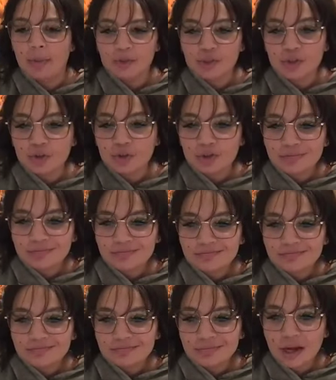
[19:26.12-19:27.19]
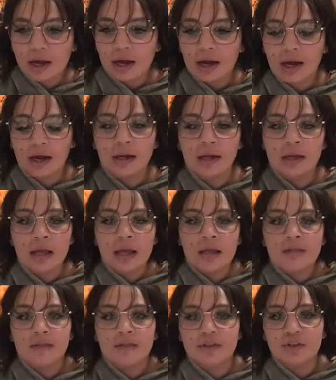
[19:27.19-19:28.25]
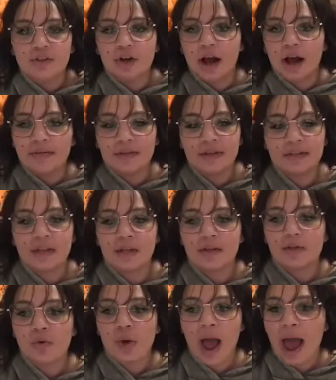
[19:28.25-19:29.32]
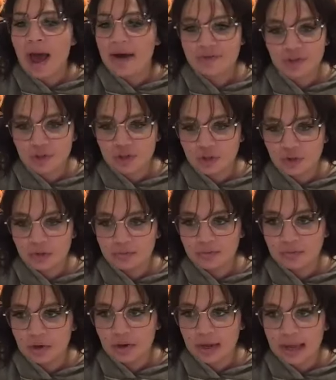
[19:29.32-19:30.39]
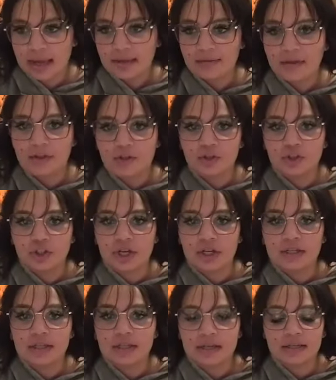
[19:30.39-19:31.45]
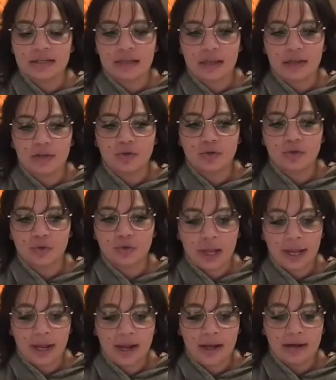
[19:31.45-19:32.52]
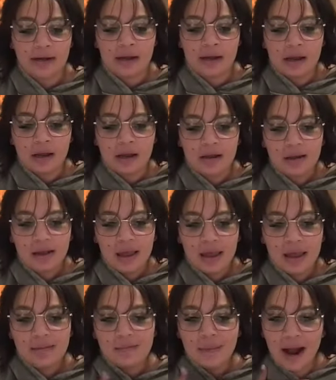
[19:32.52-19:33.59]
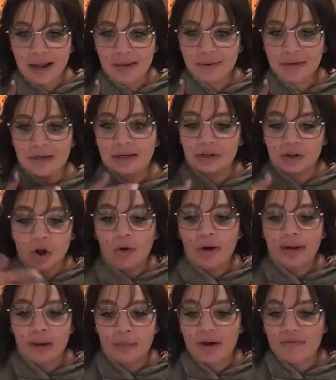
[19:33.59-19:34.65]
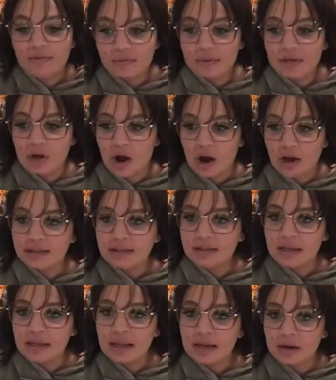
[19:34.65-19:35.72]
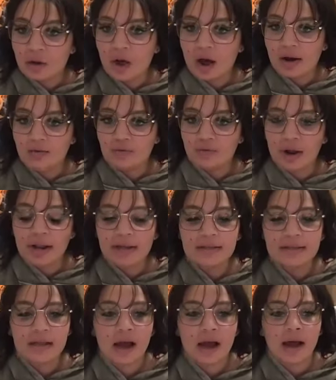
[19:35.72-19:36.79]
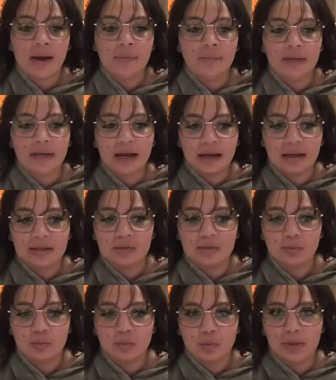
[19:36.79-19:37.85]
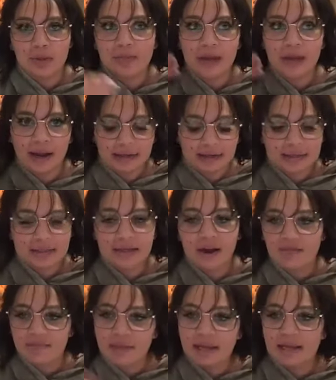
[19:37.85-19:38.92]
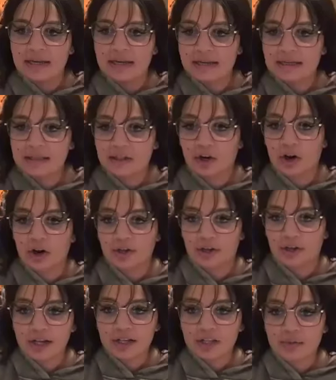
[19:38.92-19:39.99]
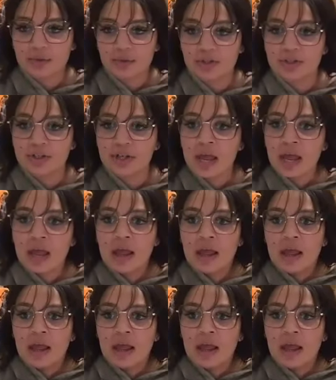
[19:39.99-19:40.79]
optional. Uh, these are not things that you have to do. Okay. These are just things that you can, in my opinion, going above and beyond in a lot of ways, um, because with the idea of making it easier on your customers,